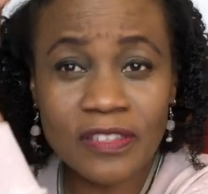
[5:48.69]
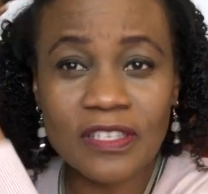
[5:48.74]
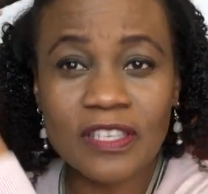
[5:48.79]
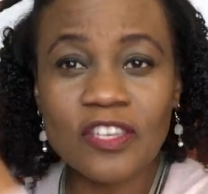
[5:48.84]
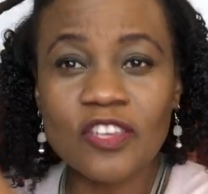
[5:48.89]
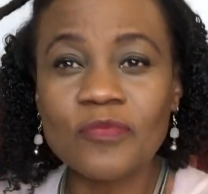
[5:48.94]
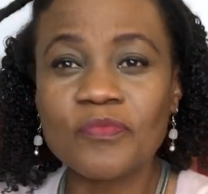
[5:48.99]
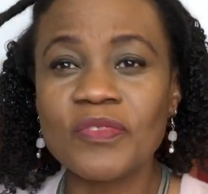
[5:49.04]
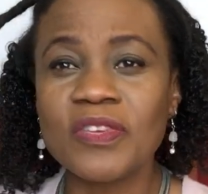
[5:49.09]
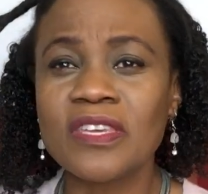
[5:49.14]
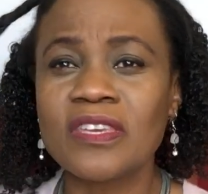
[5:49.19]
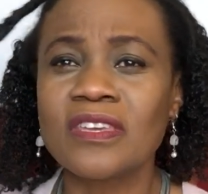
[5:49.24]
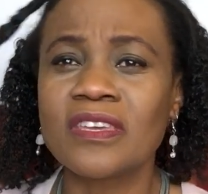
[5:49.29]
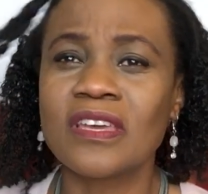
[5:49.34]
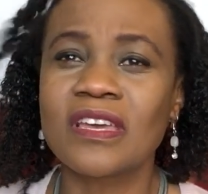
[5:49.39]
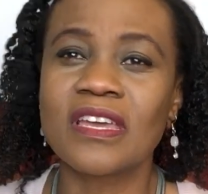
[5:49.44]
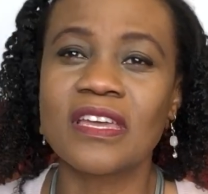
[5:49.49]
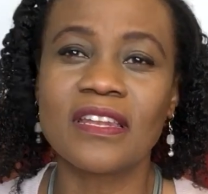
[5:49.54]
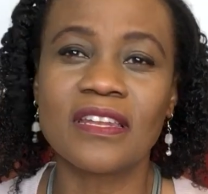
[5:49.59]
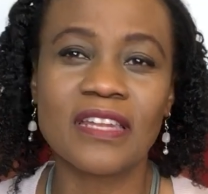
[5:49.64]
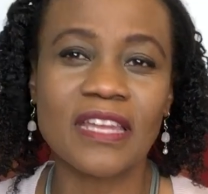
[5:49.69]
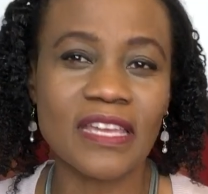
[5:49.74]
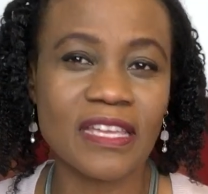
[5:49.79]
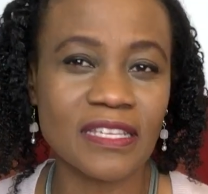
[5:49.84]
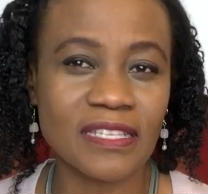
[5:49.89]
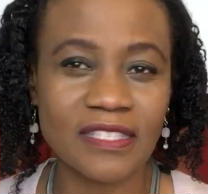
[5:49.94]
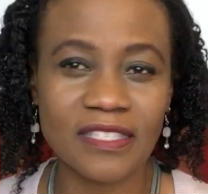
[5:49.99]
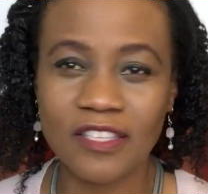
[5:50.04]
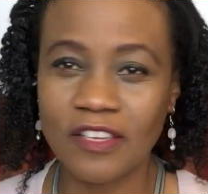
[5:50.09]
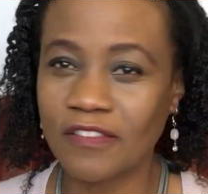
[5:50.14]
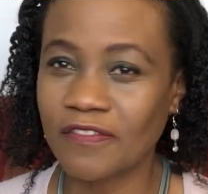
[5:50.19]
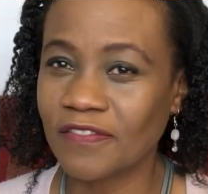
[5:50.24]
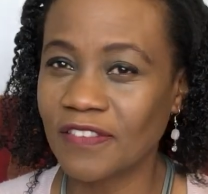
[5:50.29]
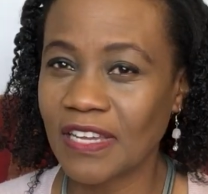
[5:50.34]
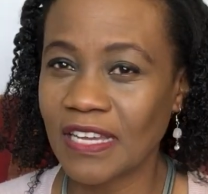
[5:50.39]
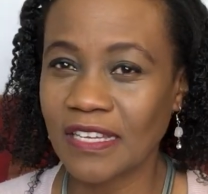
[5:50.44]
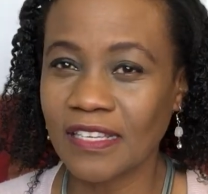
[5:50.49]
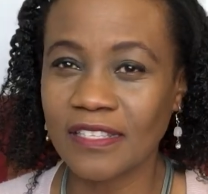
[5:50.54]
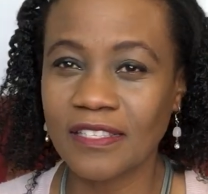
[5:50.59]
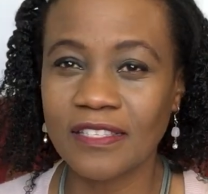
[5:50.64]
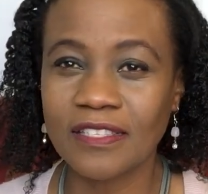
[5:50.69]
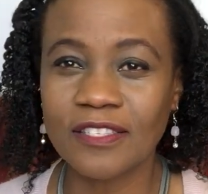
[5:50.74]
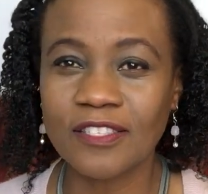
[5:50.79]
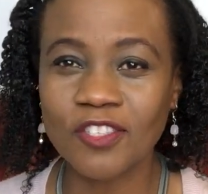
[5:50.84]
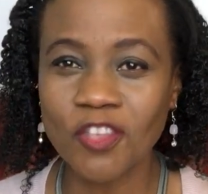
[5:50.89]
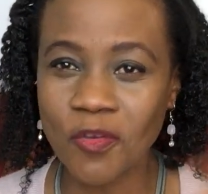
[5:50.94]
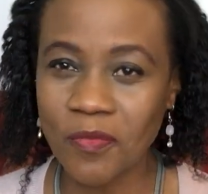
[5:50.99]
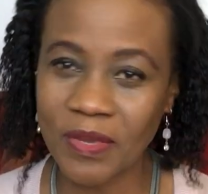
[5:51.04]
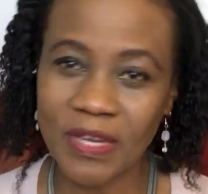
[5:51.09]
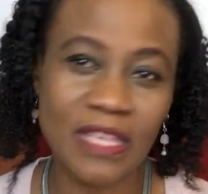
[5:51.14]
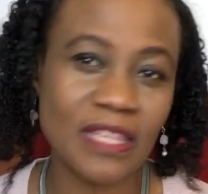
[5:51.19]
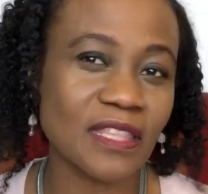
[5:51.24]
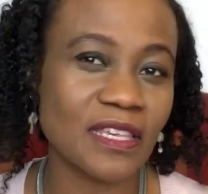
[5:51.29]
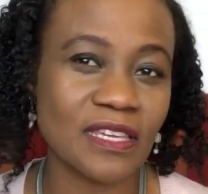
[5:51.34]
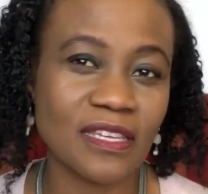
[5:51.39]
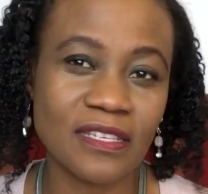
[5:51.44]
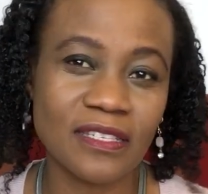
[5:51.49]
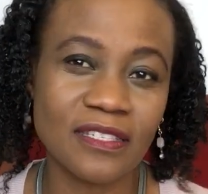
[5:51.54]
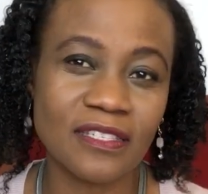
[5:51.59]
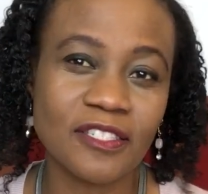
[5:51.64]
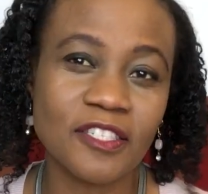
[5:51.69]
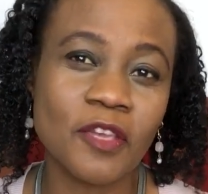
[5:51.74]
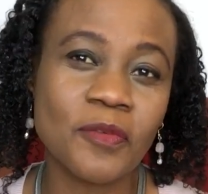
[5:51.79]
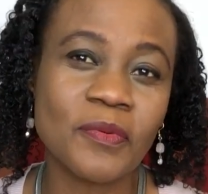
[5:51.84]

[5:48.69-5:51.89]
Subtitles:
It could be a legacy of like so many things